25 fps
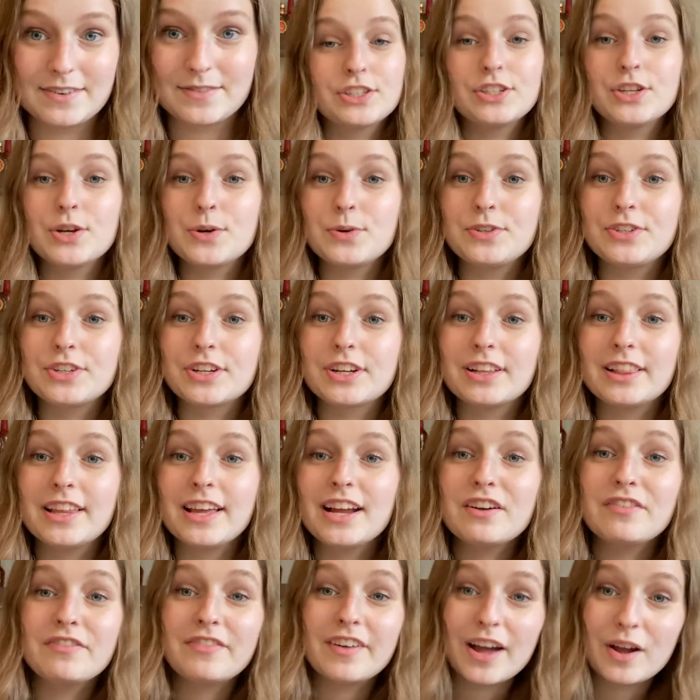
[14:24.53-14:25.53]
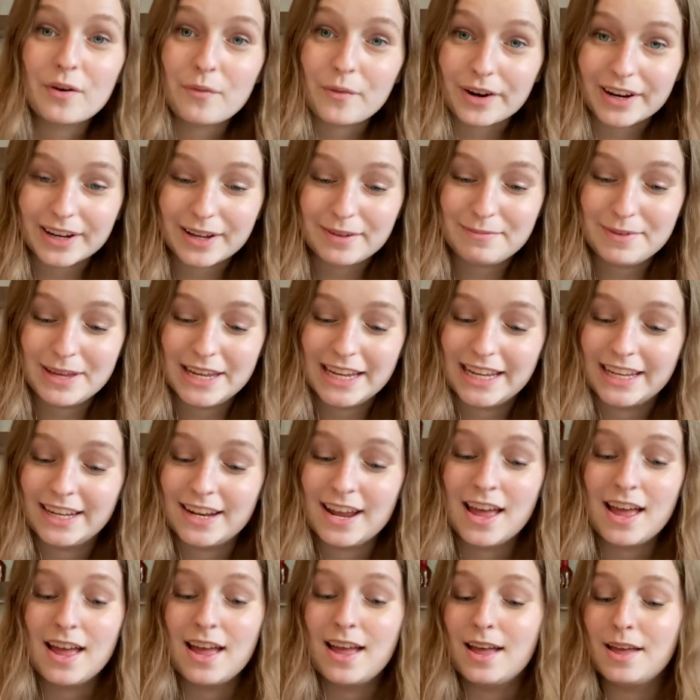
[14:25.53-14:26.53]
So to clarify what I
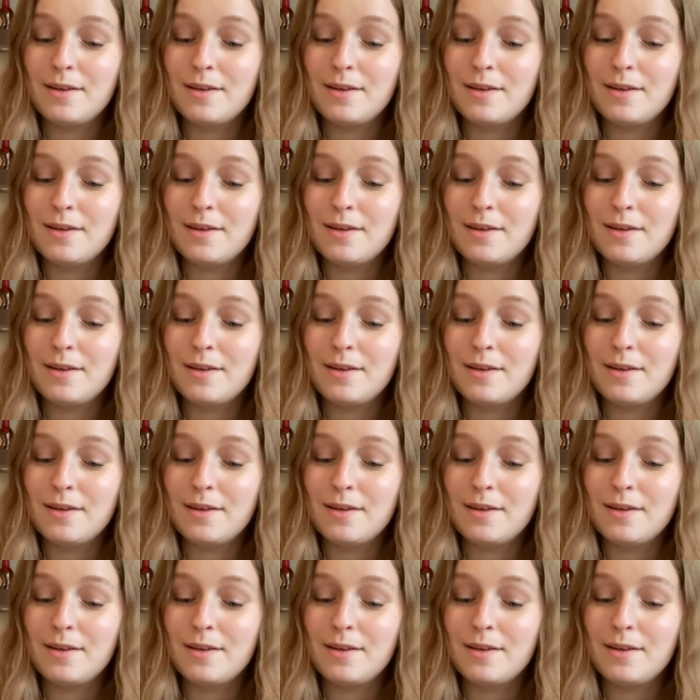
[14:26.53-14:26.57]
mean,